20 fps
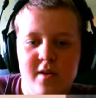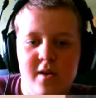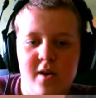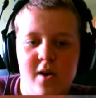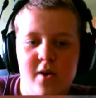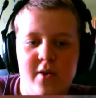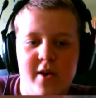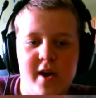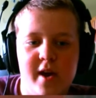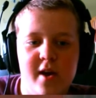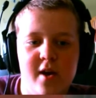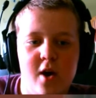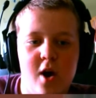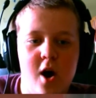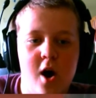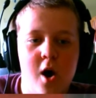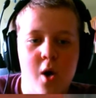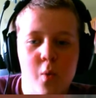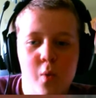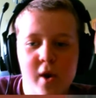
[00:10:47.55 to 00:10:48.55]
Okay.
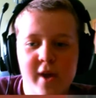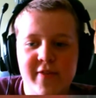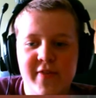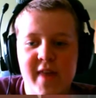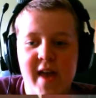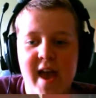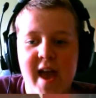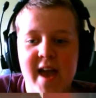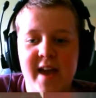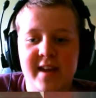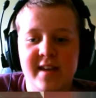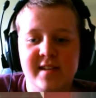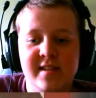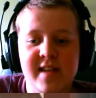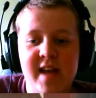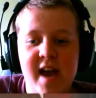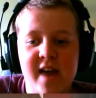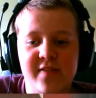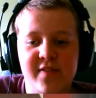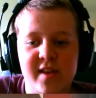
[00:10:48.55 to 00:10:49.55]
Oh, what the heck is
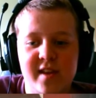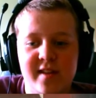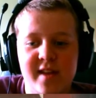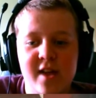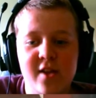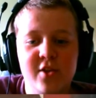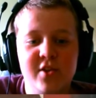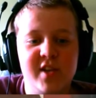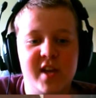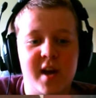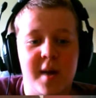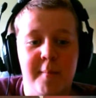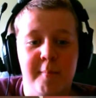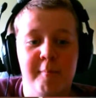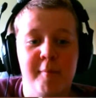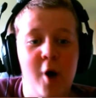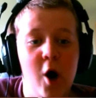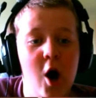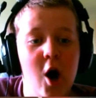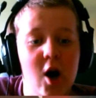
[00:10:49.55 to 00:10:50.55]
that thing? That looks like a
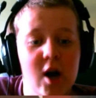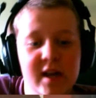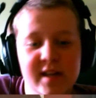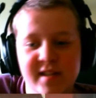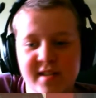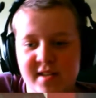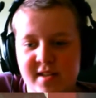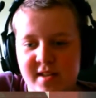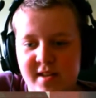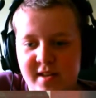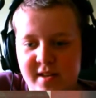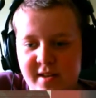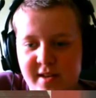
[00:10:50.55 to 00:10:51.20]
boss.